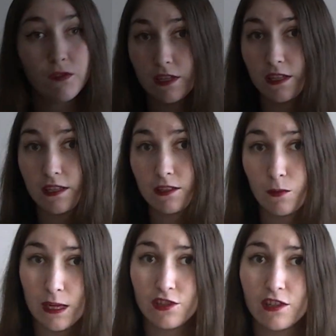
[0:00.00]
first
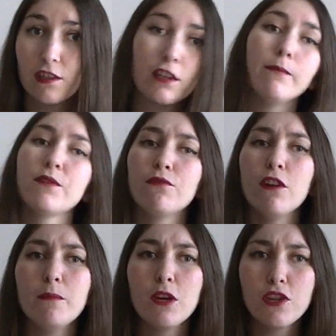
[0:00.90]
question comes
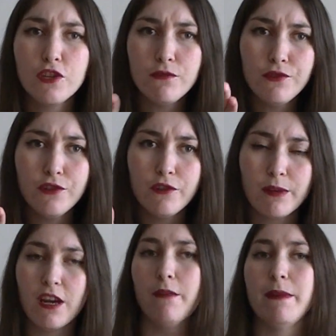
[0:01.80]
from a YouTube
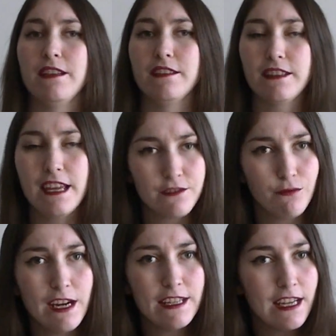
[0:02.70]
comment. That's
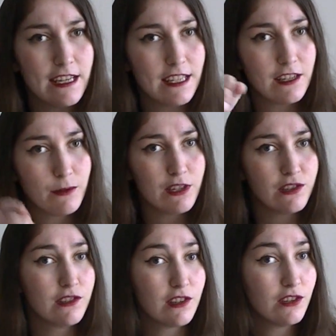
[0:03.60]
right, I take
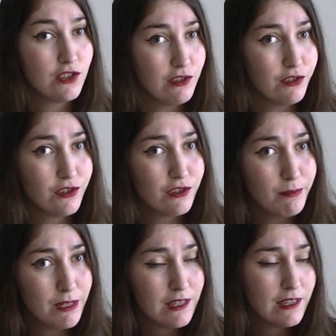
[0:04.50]
questions on YouTube,
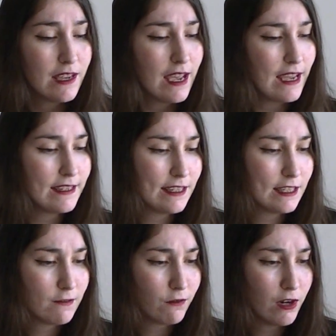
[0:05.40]
and it
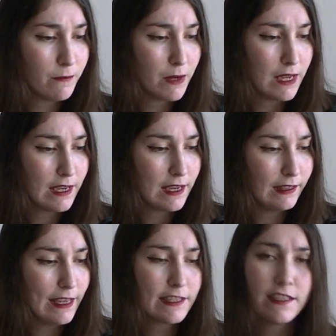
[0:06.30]
is from
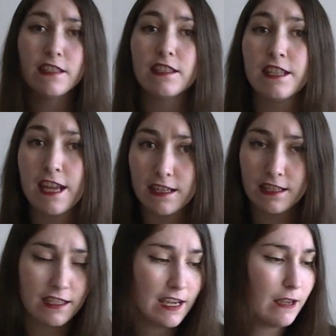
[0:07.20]
Alexis
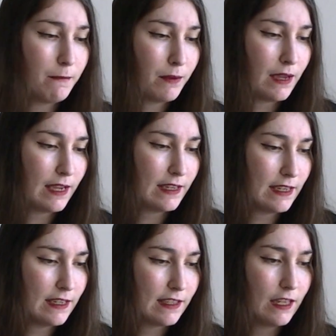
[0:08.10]
Nightstep. And it
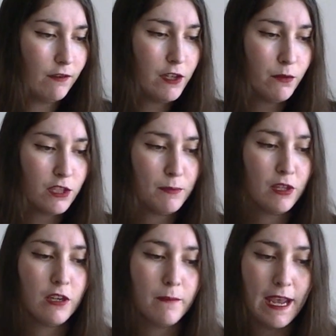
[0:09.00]
is, if you were to
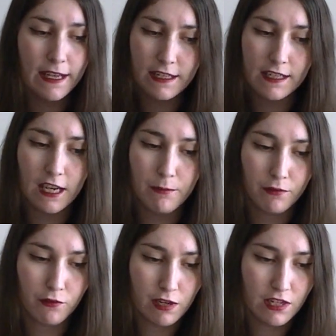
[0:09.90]
become any type
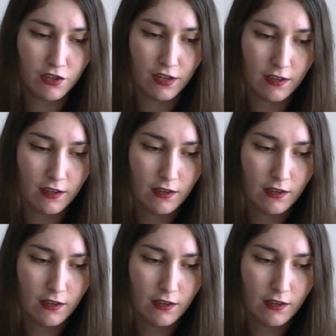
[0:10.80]
of creature